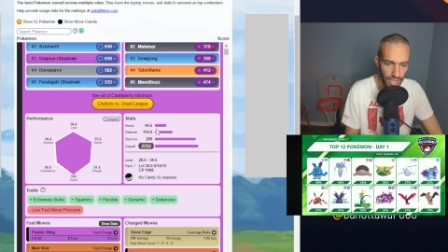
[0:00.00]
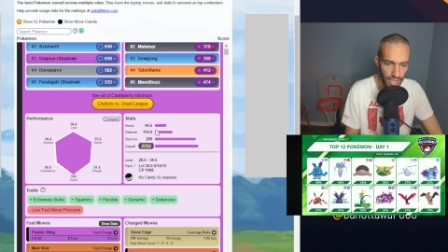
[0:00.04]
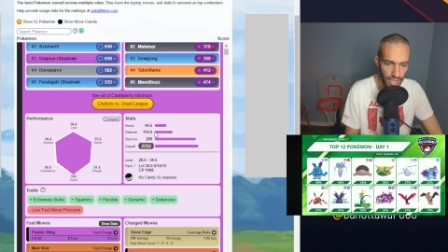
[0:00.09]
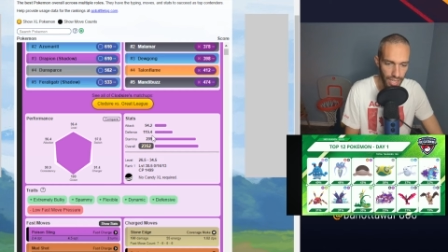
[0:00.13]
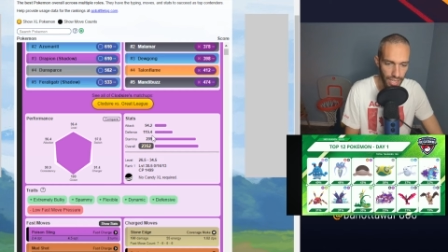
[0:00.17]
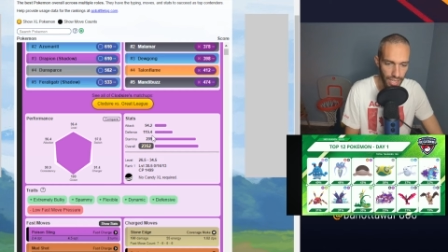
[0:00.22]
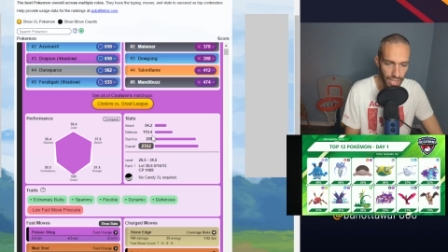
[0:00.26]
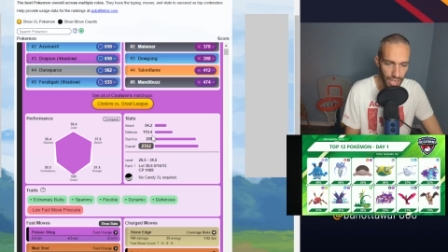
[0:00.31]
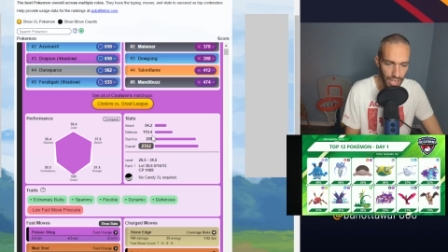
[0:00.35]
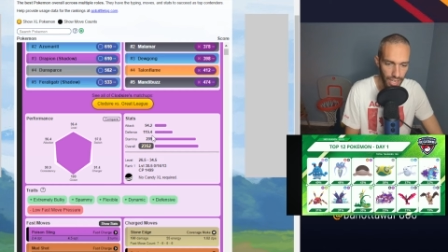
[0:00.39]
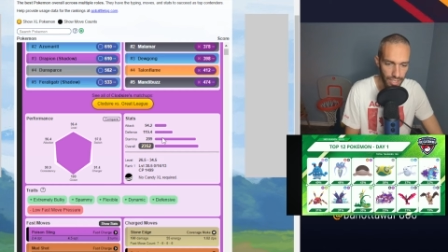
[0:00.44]

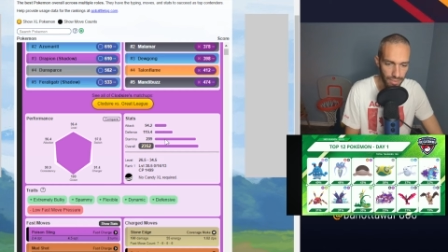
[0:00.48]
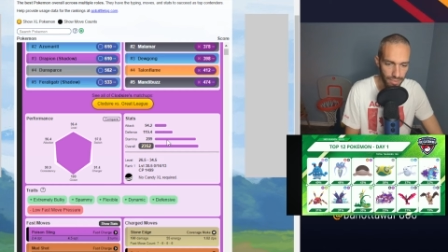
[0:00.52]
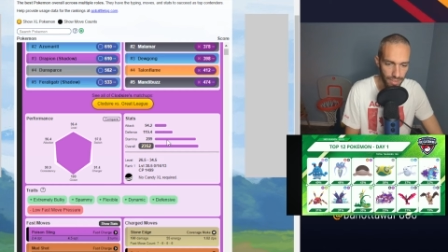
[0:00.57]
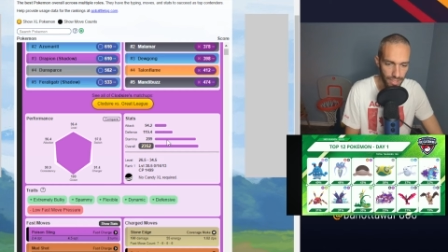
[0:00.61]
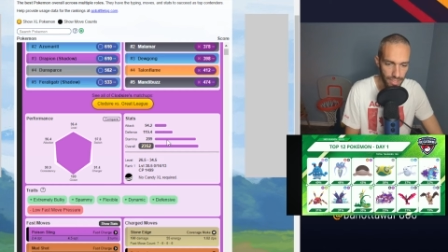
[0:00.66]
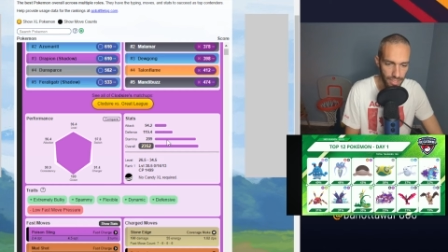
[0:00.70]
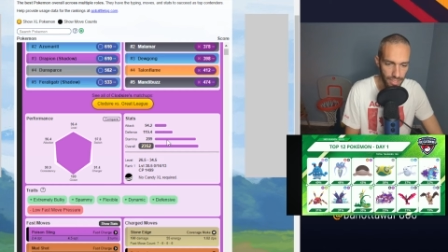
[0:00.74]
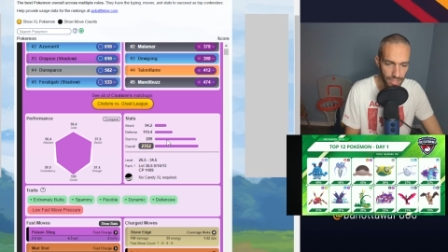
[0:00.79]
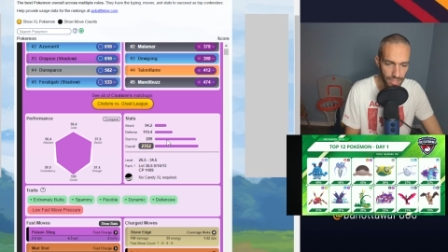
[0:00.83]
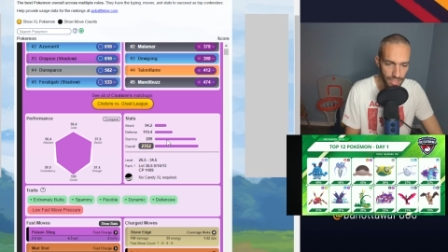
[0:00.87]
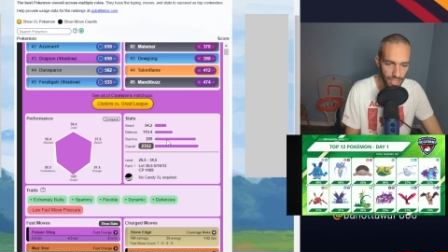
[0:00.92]
and high
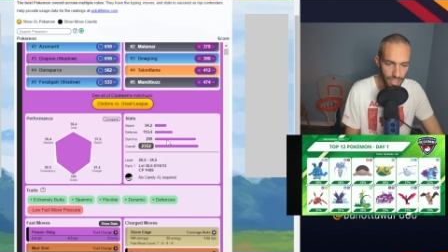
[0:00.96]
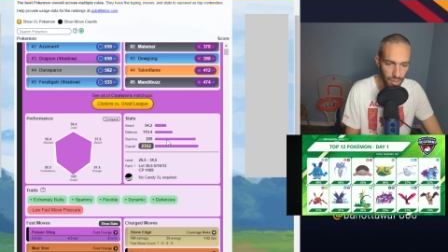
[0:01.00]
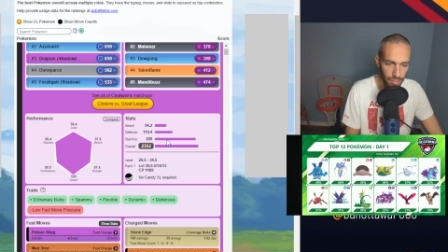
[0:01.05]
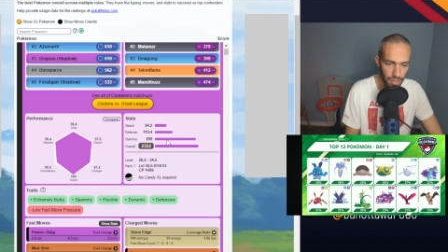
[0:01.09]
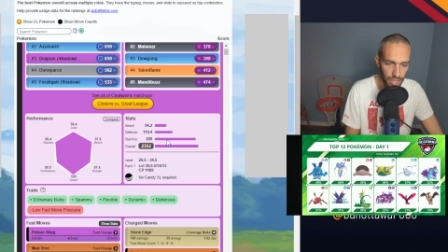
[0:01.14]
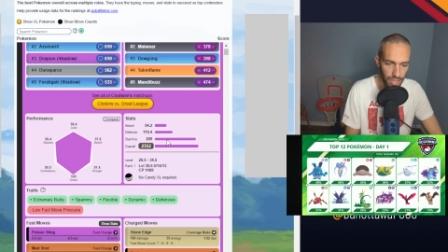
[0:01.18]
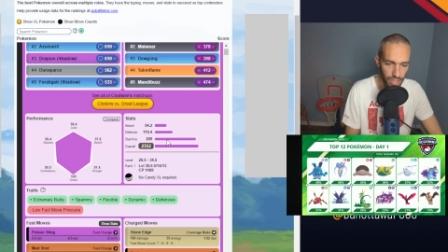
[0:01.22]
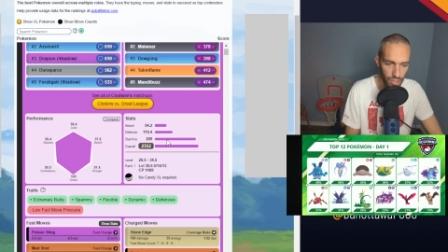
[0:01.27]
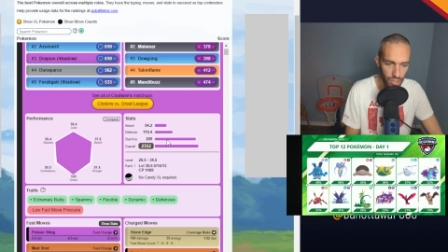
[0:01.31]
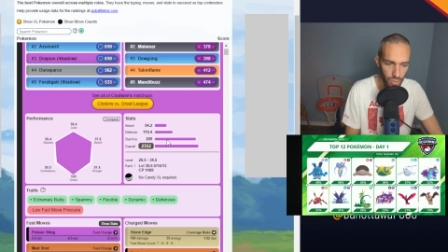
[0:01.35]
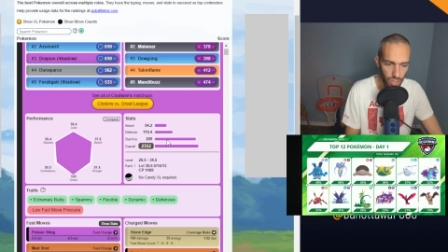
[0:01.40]
defense and
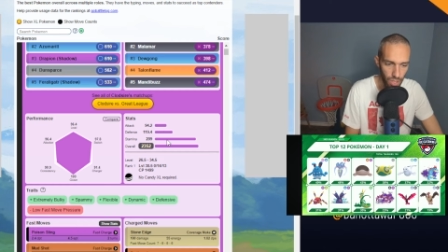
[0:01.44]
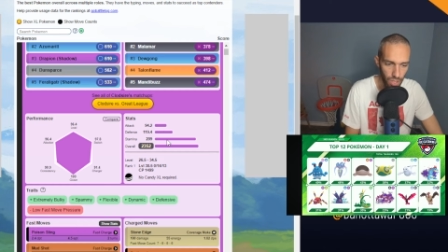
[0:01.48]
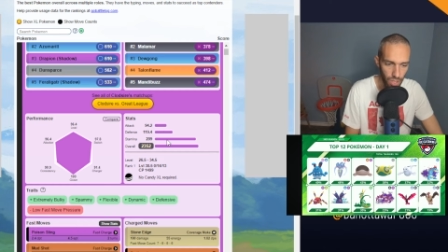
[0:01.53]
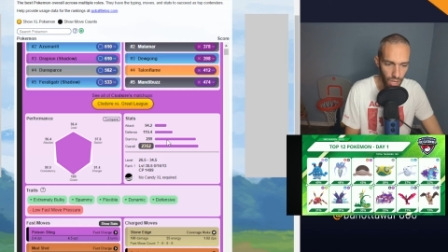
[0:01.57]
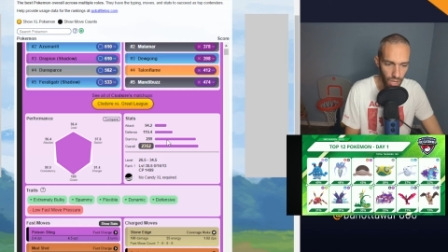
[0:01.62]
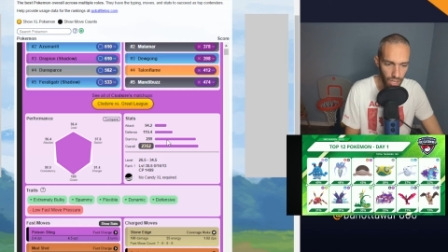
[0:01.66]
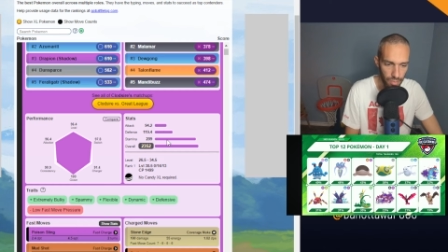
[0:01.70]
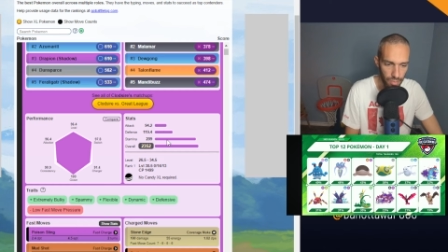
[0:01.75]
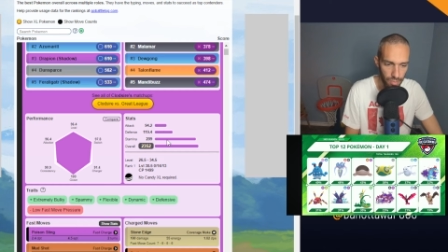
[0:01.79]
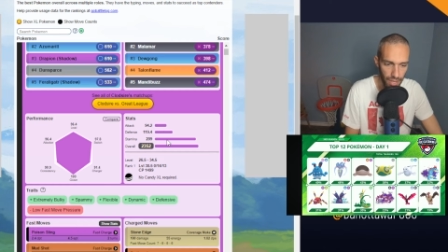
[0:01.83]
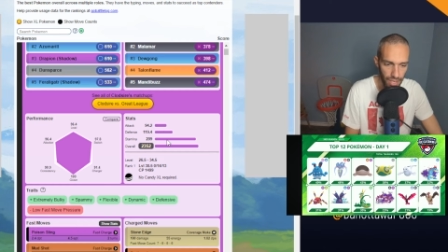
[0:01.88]
stamina, you're
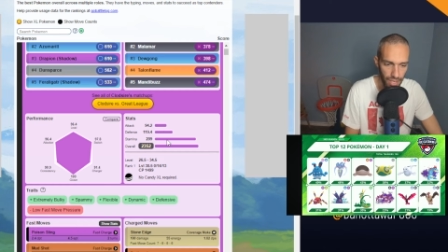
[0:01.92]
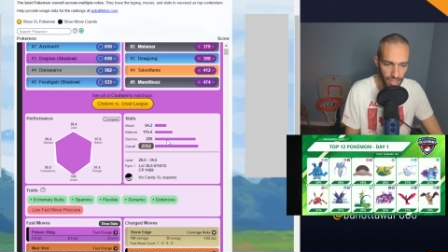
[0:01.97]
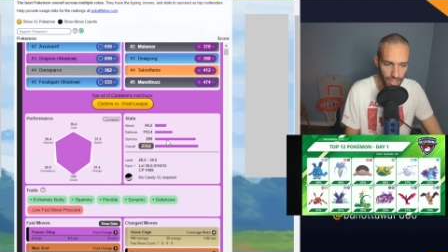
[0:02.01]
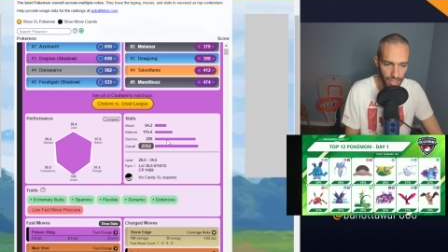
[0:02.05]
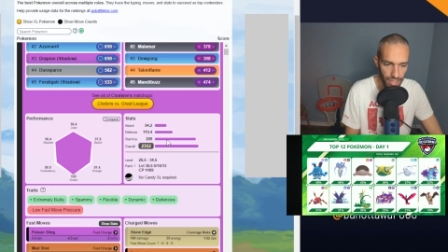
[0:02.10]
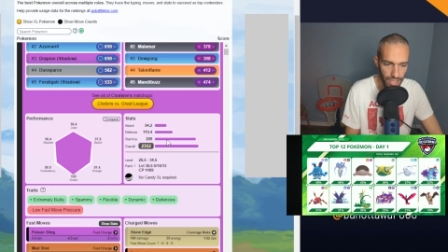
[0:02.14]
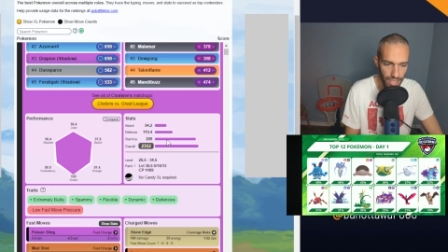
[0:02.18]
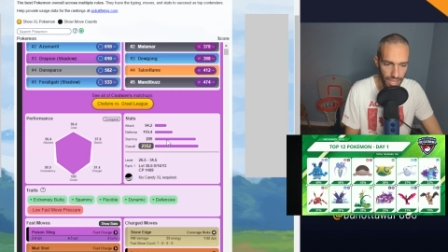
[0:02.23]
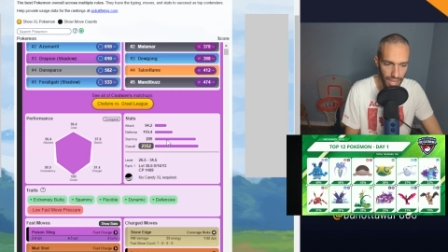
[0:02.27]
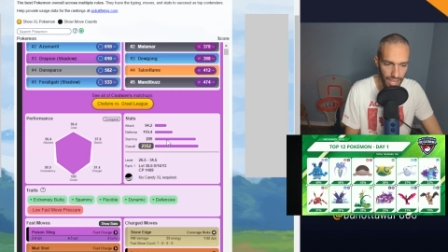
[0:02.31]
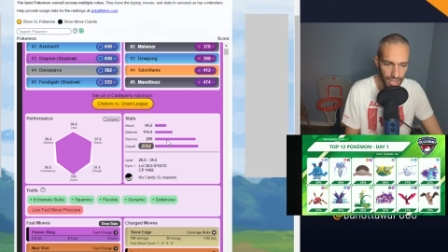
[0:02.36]

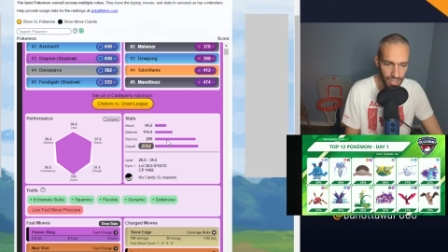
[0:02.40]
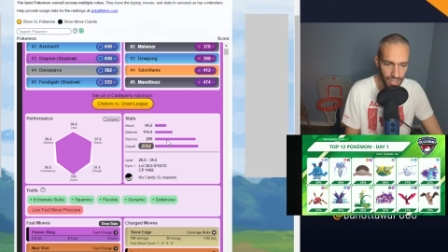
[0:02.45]
automatically at an